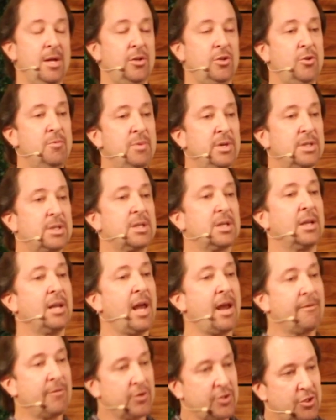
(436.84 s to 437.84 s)
You must
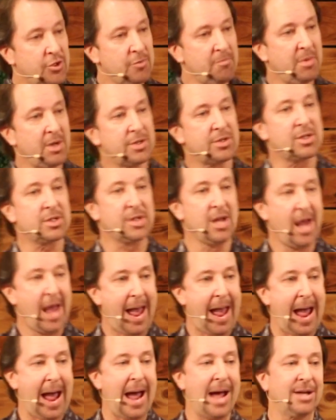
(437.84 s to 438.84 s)
leverage. You must
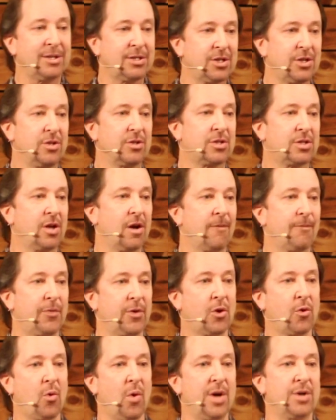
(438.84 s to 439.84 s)
ask yourself the
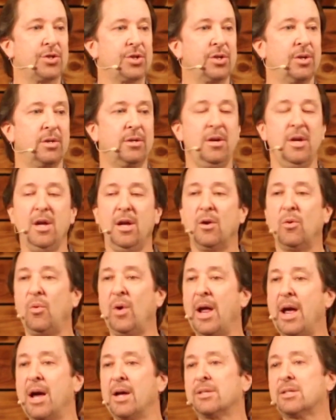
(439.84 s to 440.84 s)
question, and
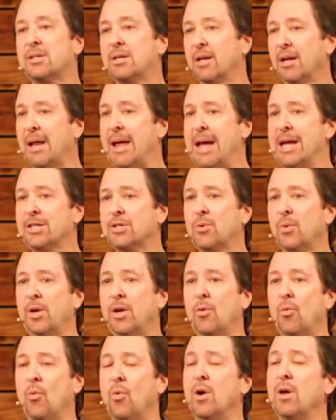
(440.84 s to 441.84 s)
we asked it last week,
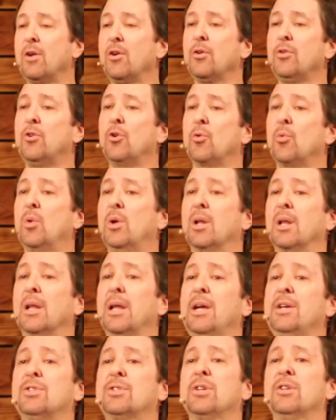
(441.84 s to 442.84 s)
what are your
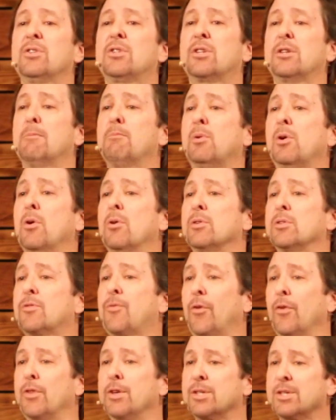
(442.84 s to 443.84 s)
relationship goals
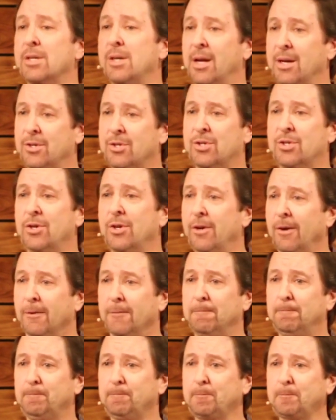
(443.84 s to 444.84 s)
for this next year?
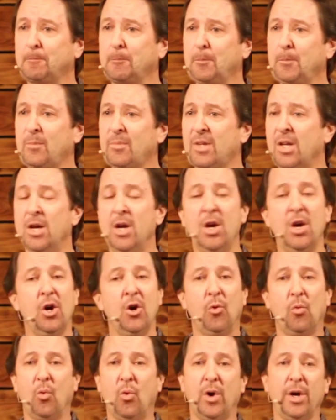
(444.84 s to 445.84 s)

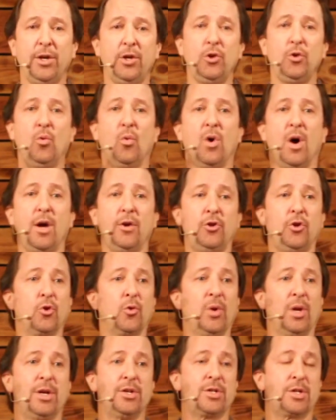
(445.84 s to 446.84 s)
What do you want your
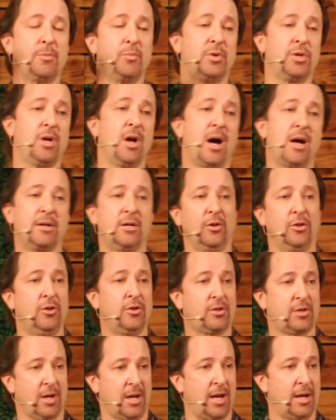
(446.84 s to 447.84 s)
relationship with God to
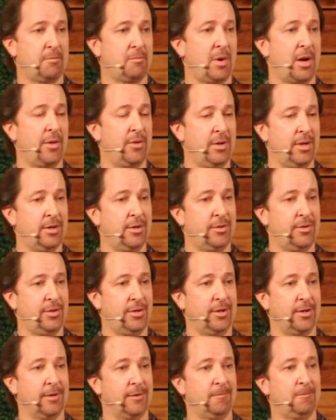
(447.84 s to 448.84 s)
look like by the end of the
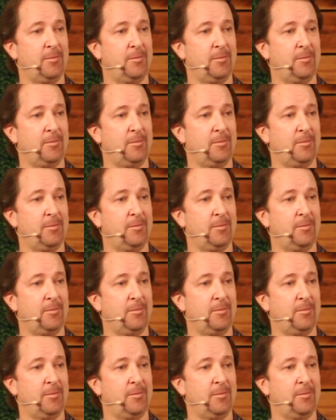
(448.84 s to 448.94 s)
year?